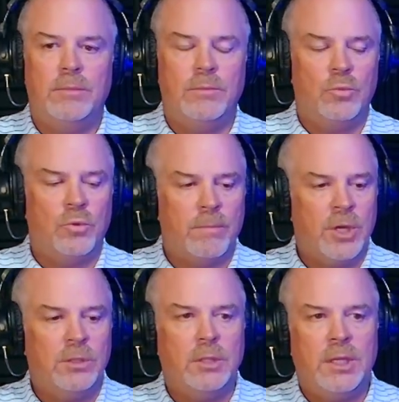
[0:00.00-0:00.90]

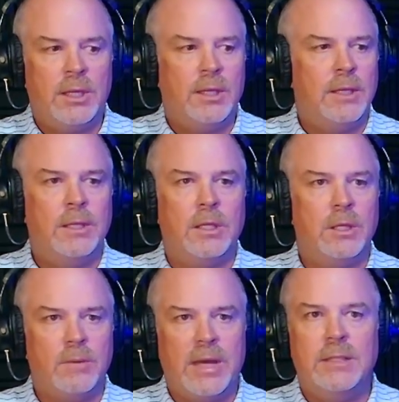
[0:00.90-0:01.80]
remotely in the
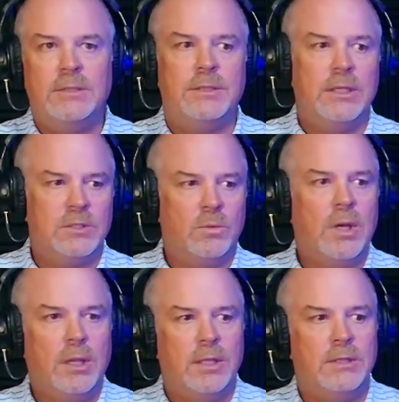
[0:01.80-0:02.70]
U.S. as
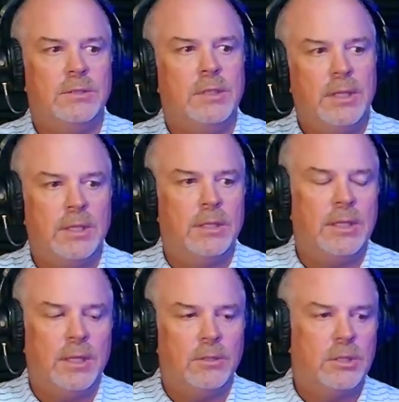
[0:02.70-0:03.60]
well as
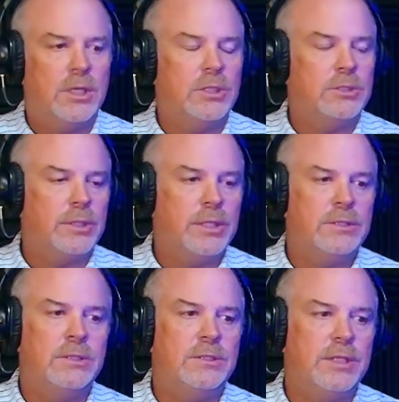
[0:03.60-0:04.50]
in other countries.
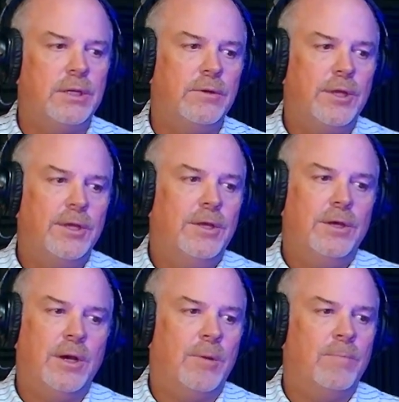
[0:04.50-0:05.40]
And so
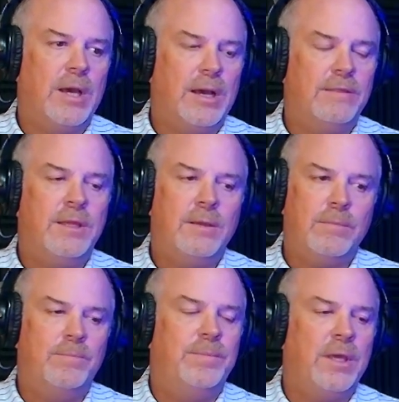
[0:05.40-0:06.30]
I think
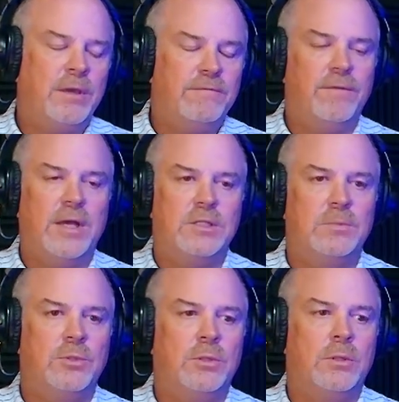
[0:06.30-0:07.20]
being
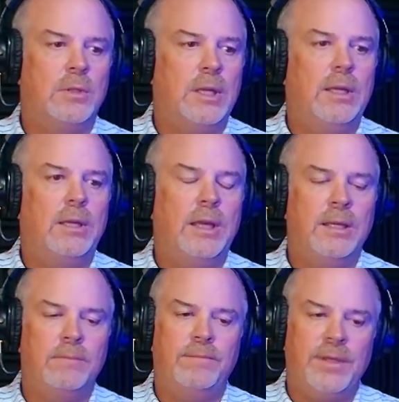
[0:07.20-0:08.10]
flexible
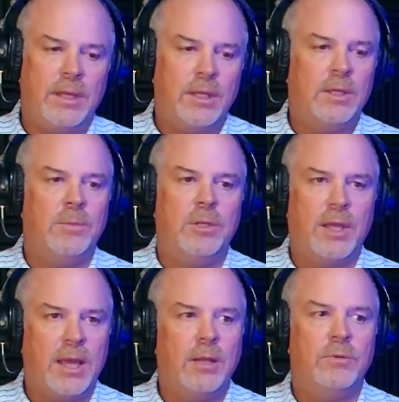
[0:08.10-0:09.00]
and
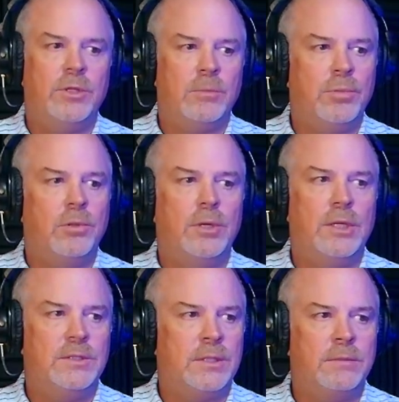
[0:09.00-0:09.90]
communicating with your
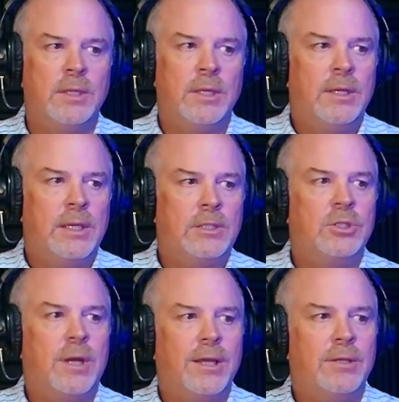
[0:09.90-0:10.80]
employees and
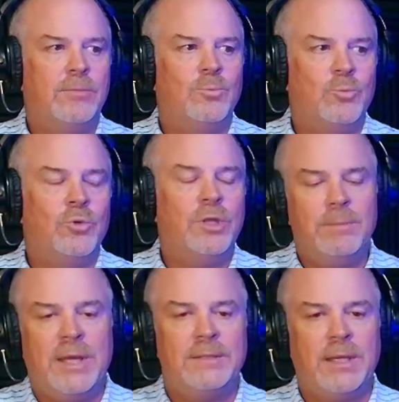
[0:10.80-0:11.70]
trying to really
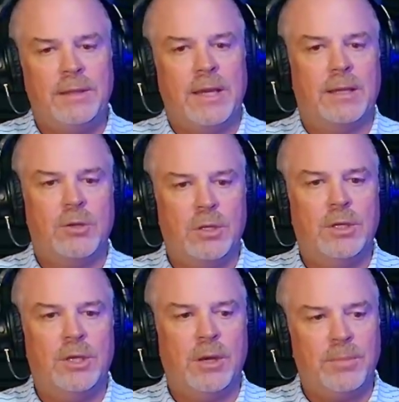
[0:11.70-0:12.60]
maintain that
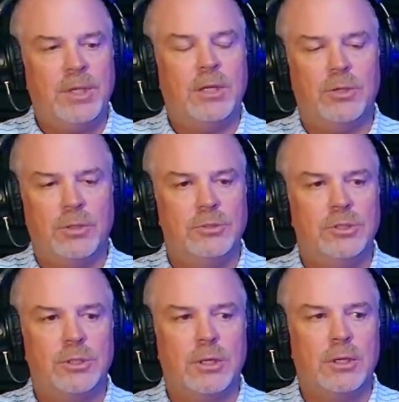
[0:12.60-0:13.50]
company
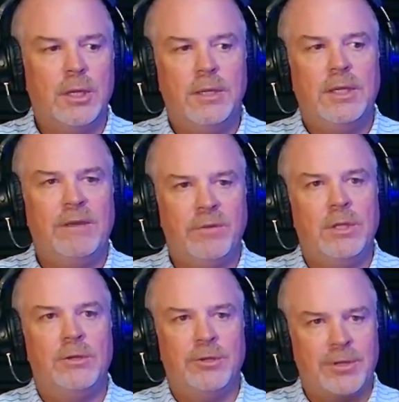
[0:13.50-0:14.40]
culture, even
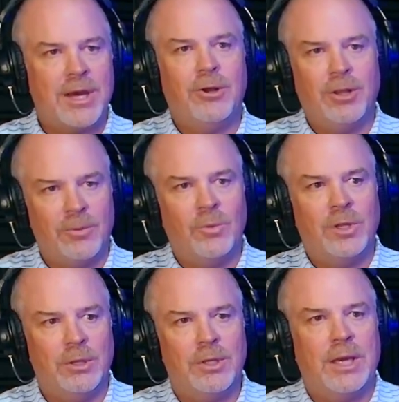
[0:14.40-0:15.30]
though you're not all in
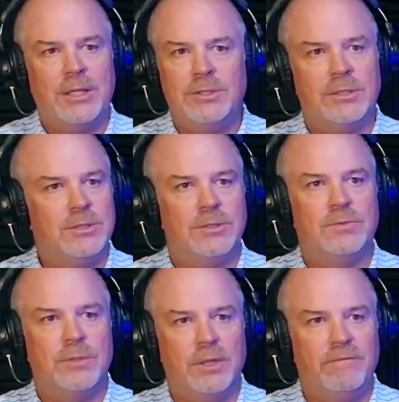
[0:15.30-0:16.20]
one location, is just
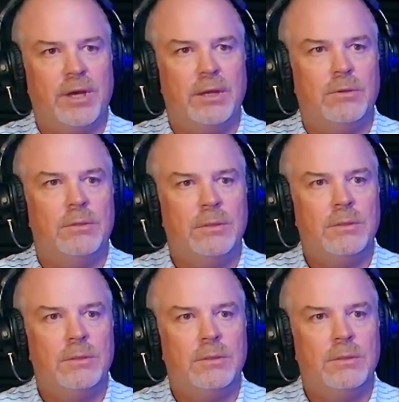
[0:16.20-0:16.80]
really vital.